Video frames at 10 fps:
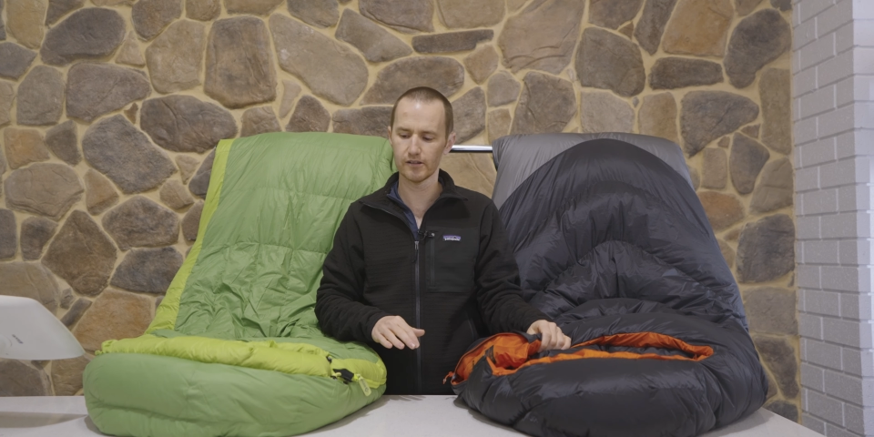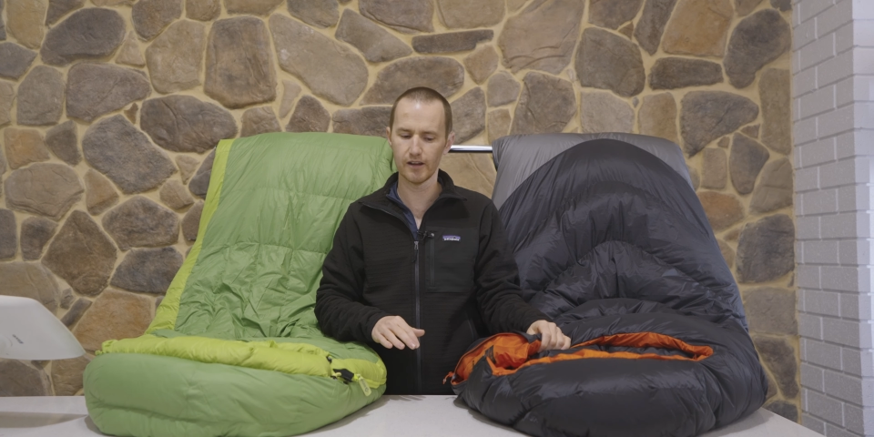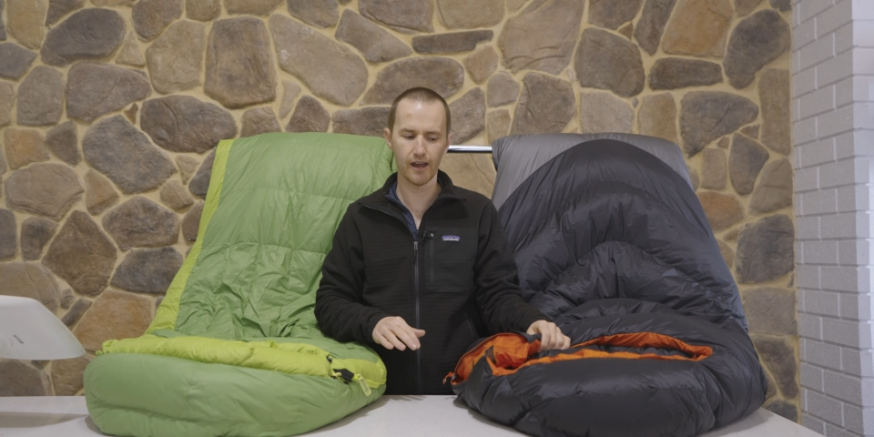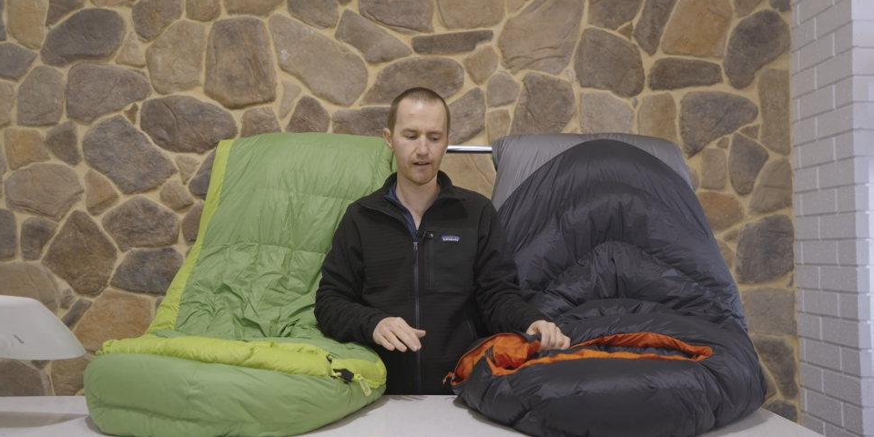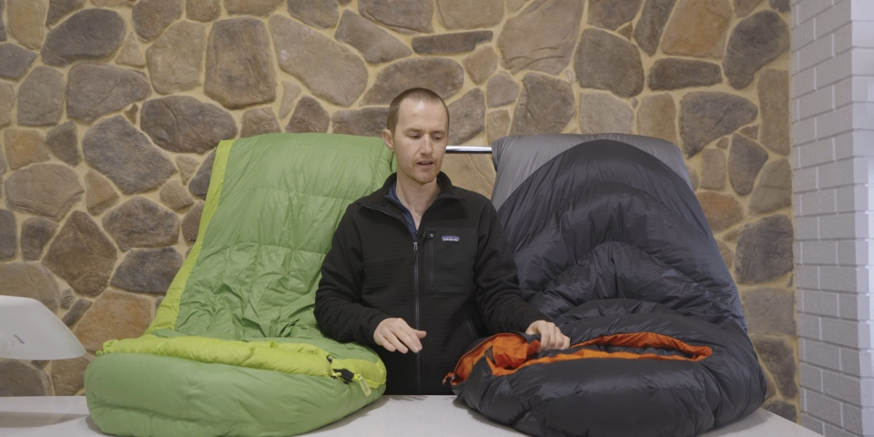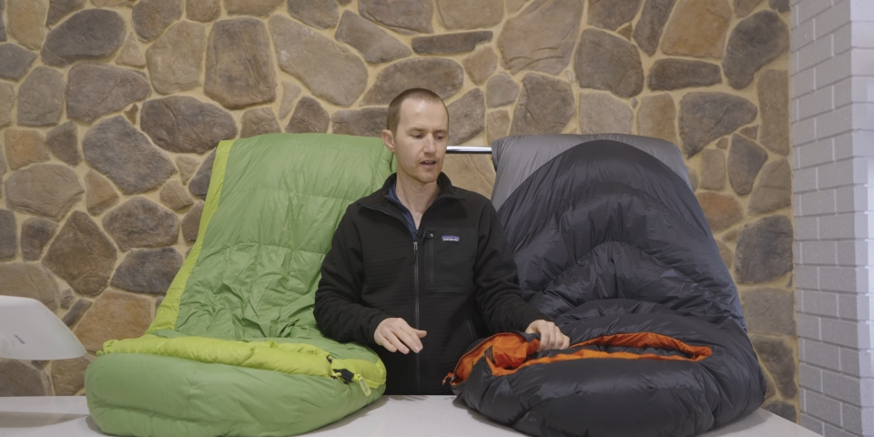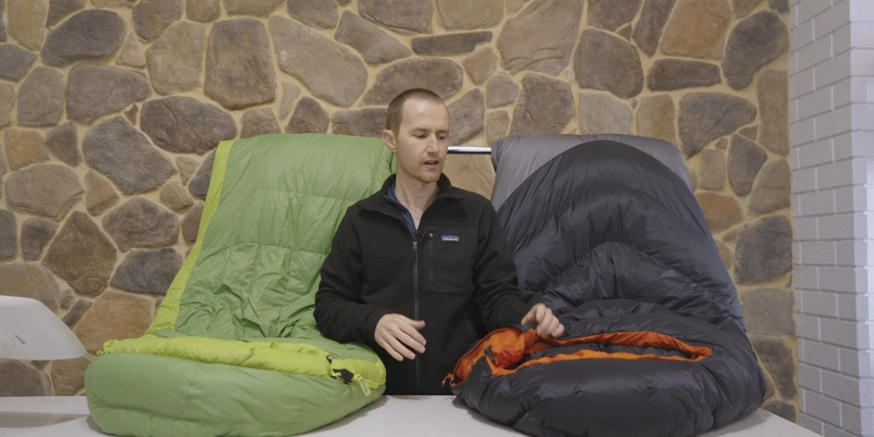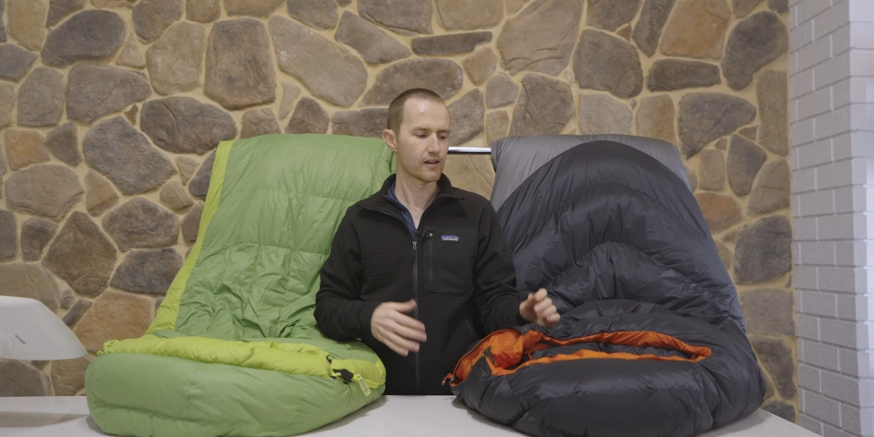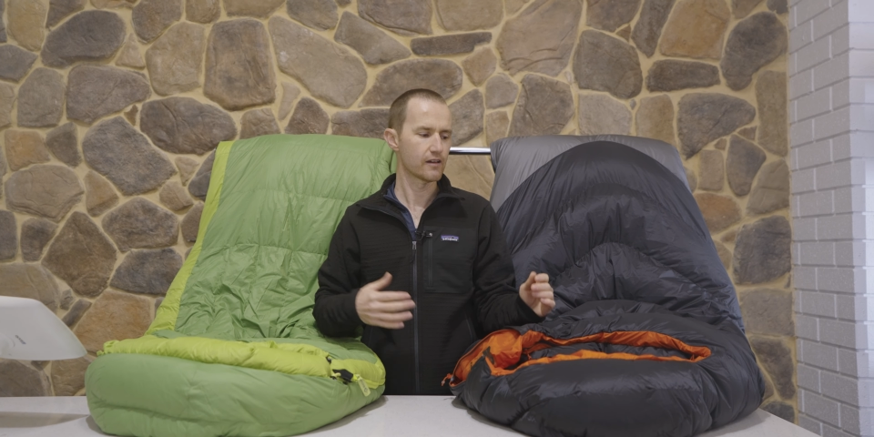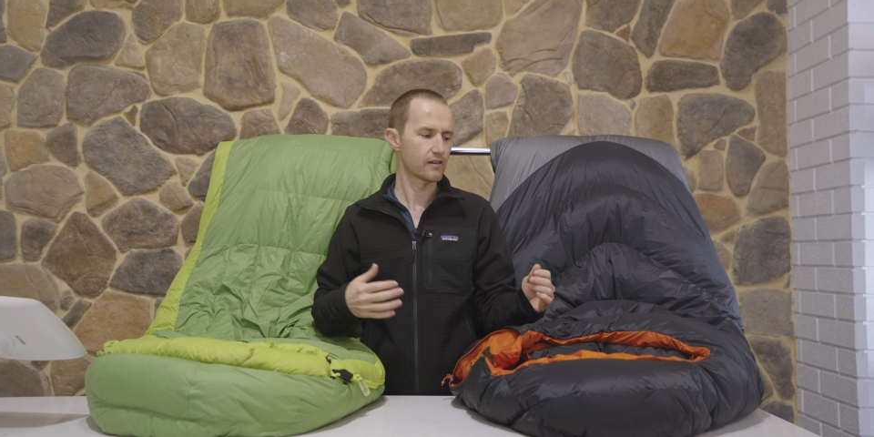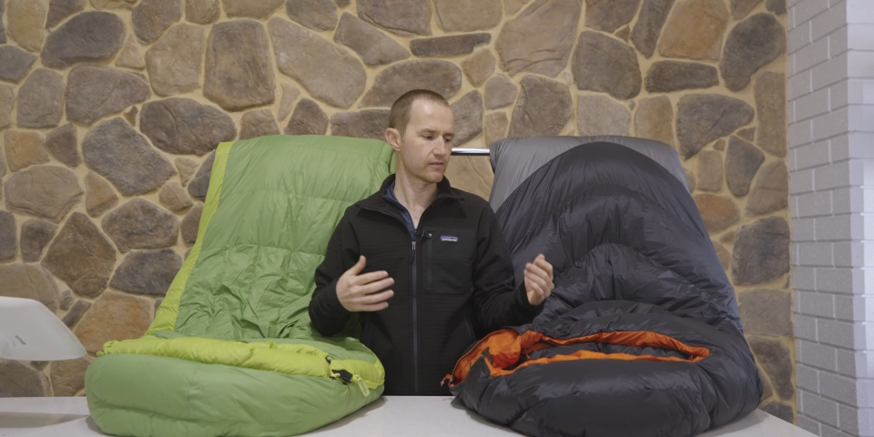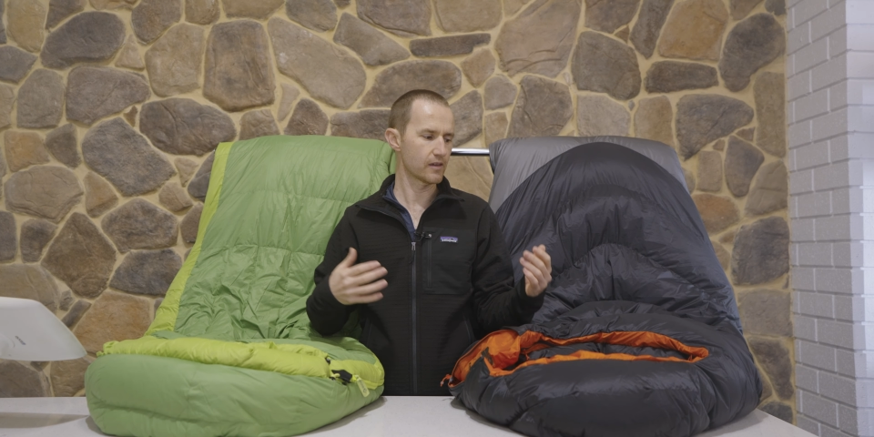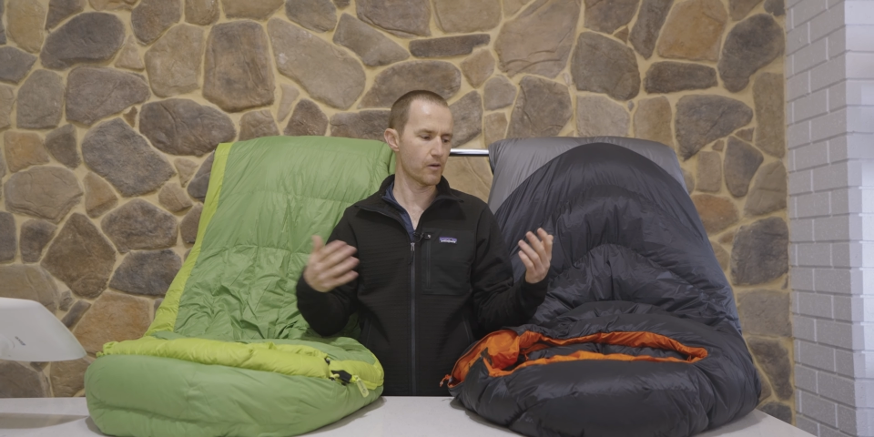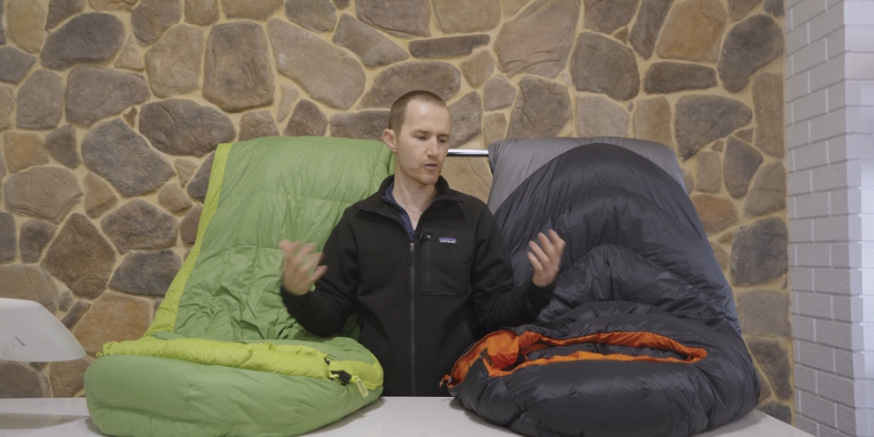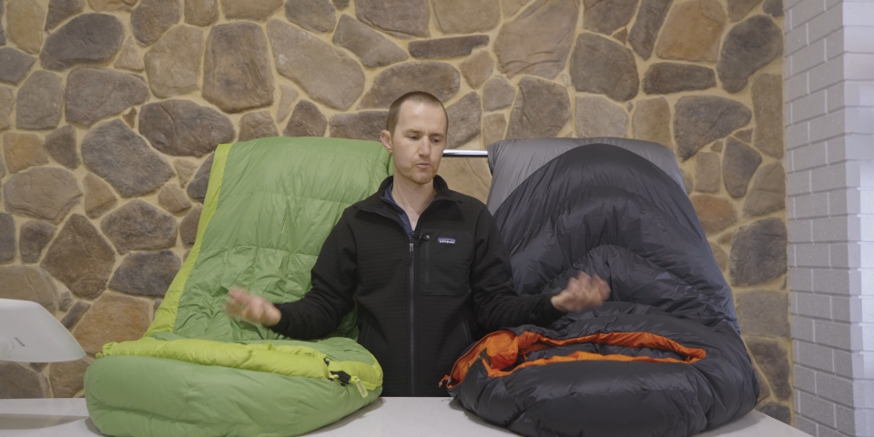Now,
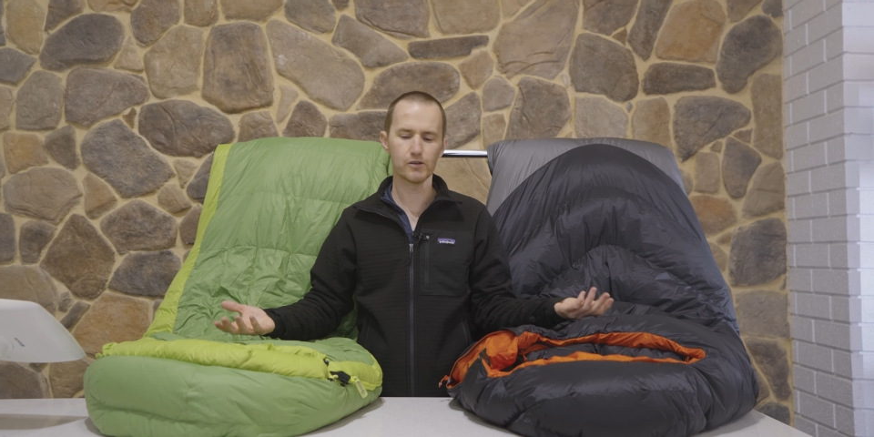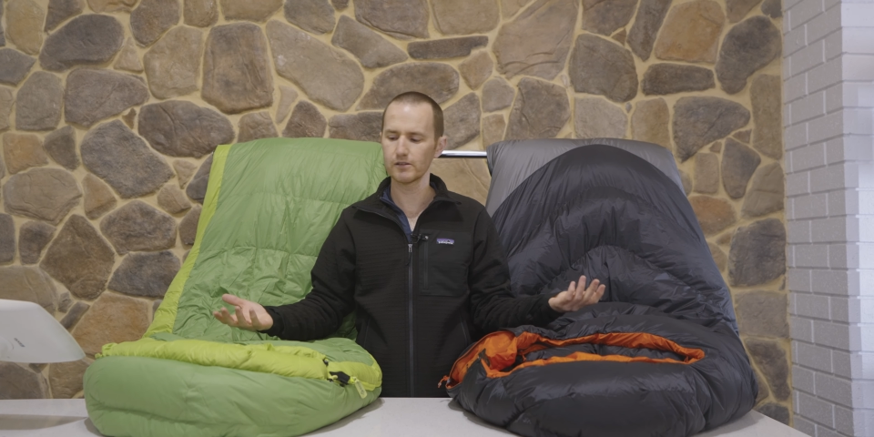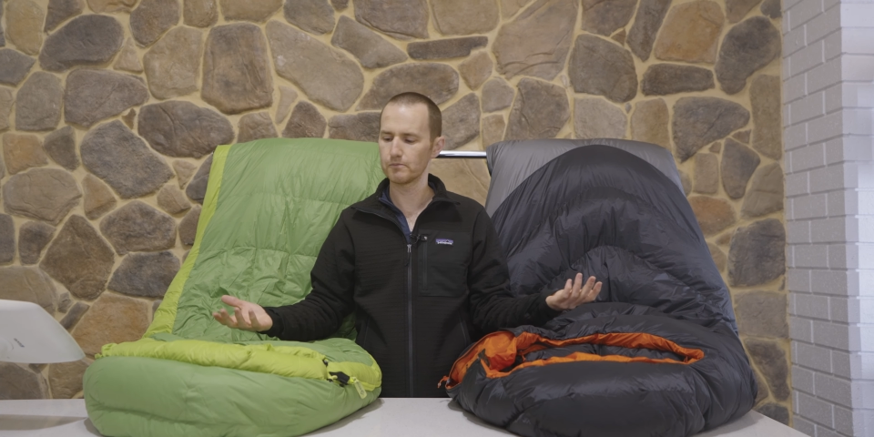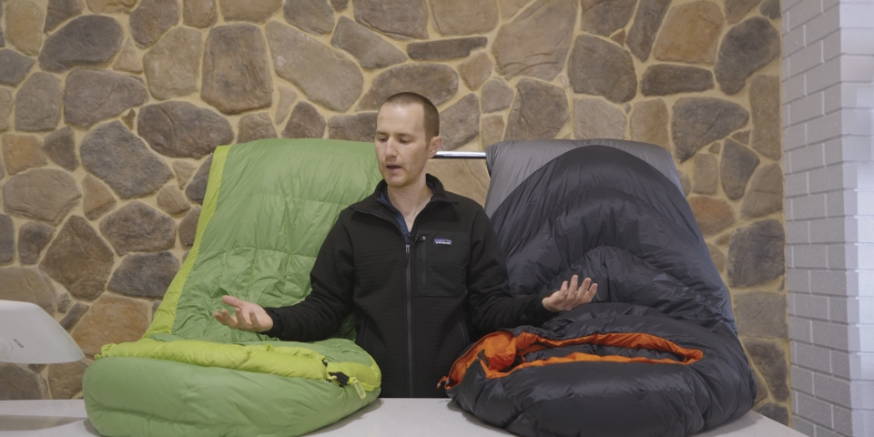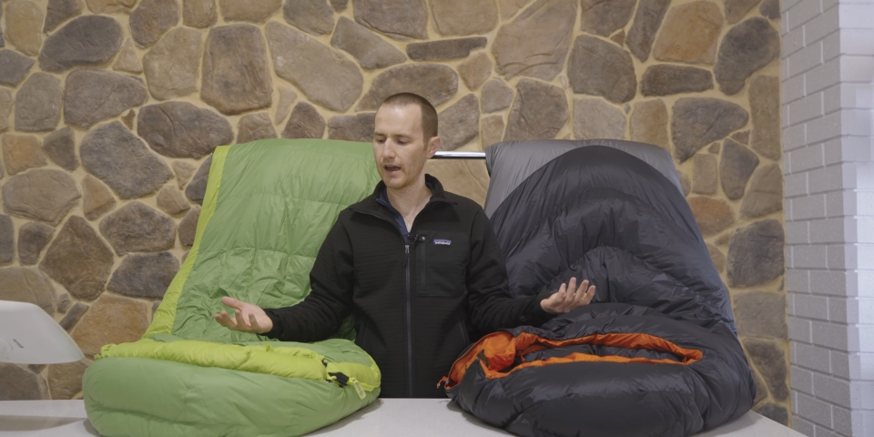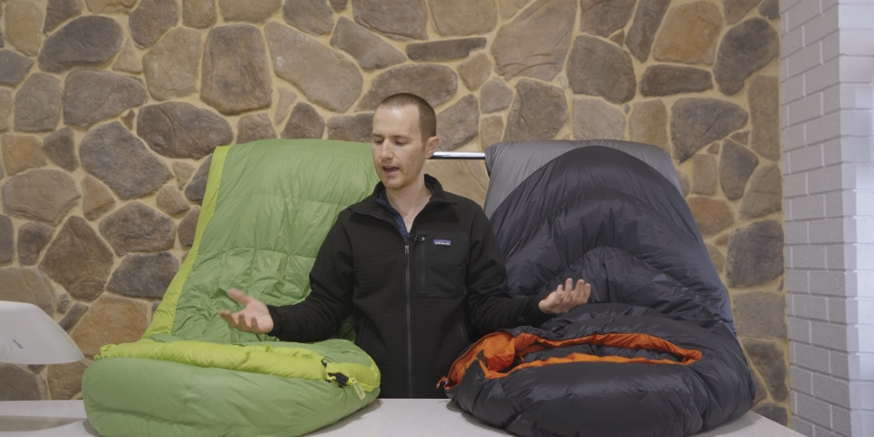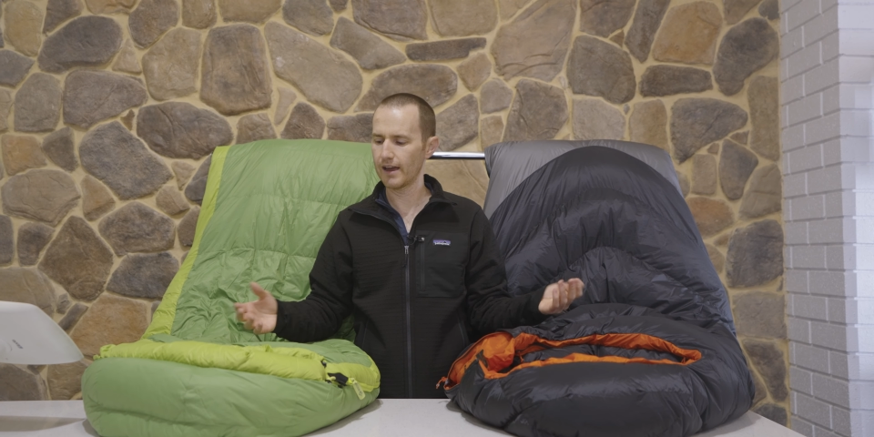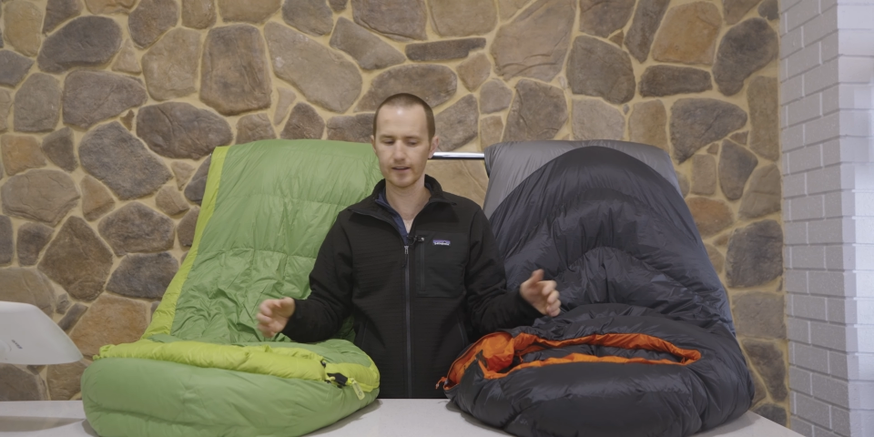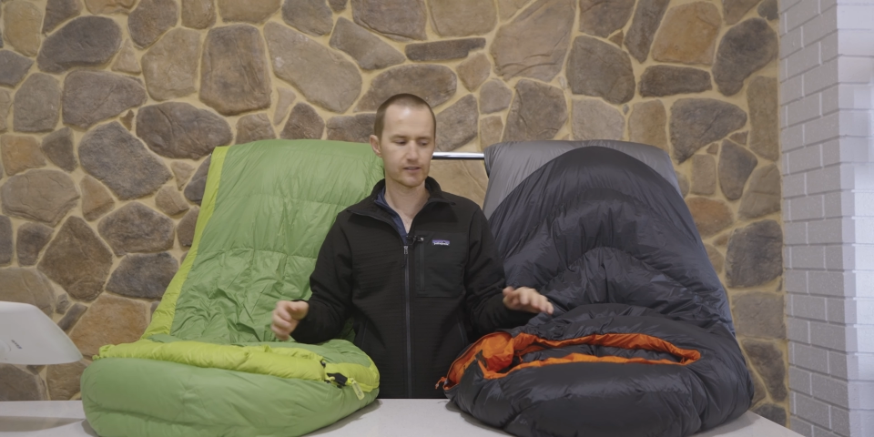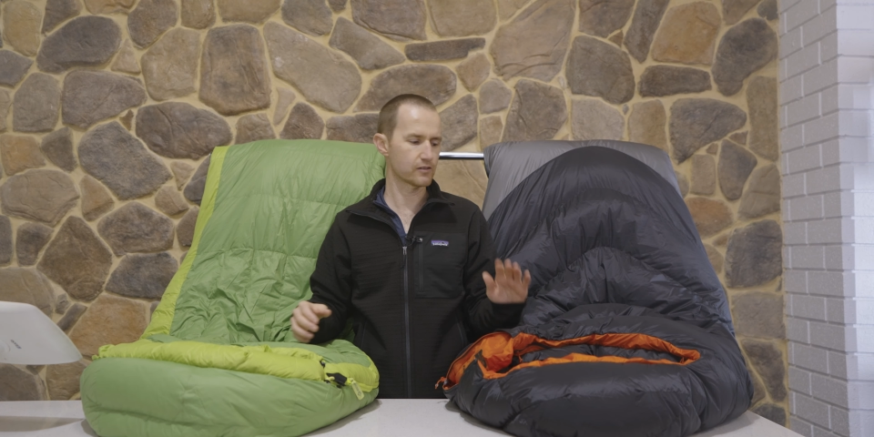they're both winter bags.